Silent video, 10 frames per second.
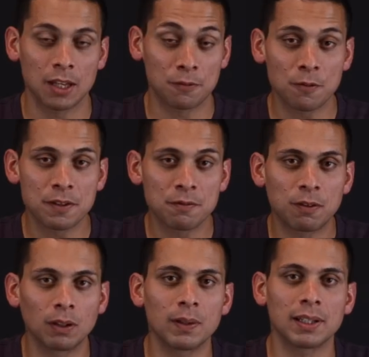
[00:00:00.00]
If you've been
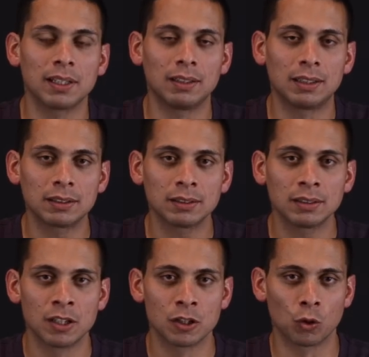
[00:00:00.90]
following along,
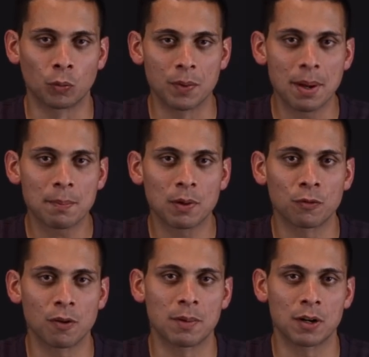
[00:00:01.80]
you'll remember
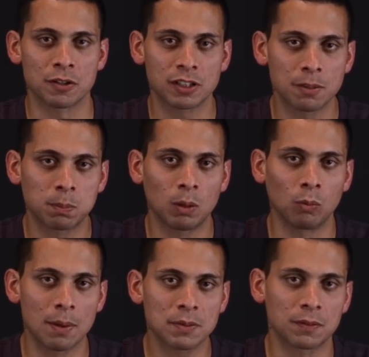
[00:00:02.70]
from our simple
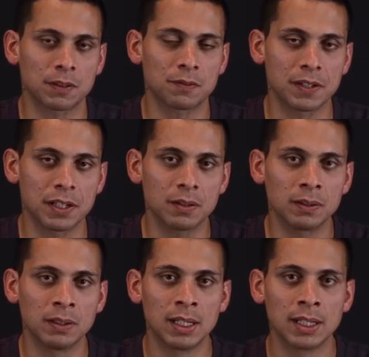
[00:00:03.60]
web server
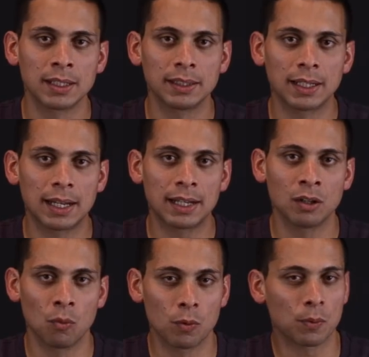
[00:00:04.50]
video
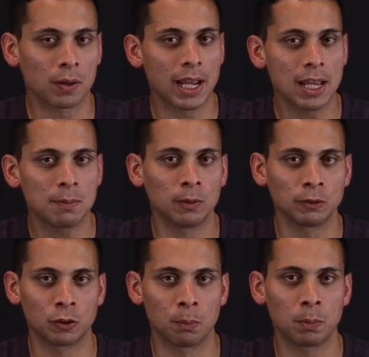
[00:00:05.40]
that we were able
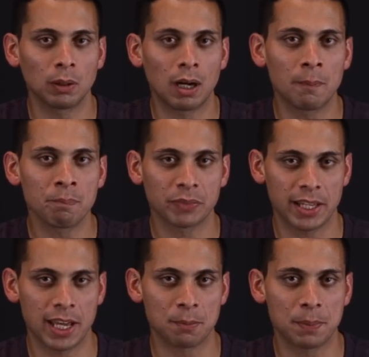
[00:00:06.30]
to pull up
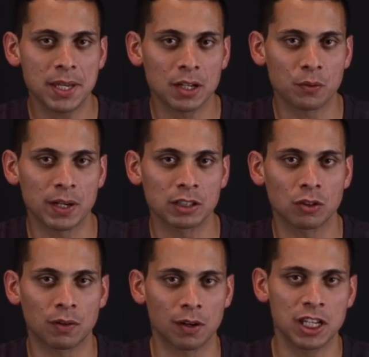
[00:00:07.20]
the IP address
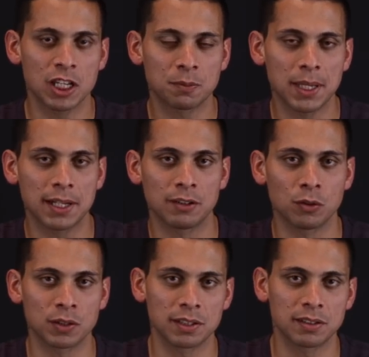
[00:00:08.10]
of our
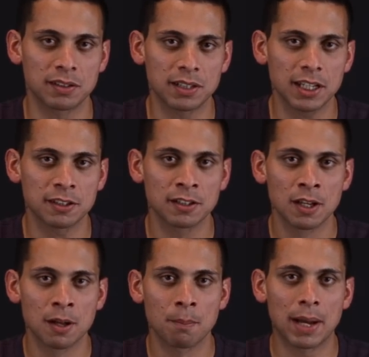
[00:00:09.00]
ESP8266
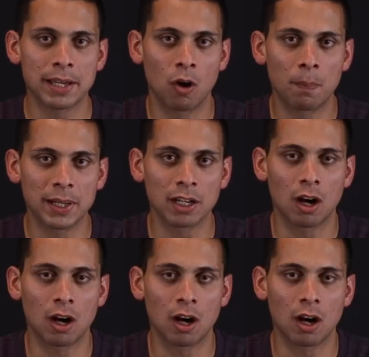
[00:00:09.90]
by opening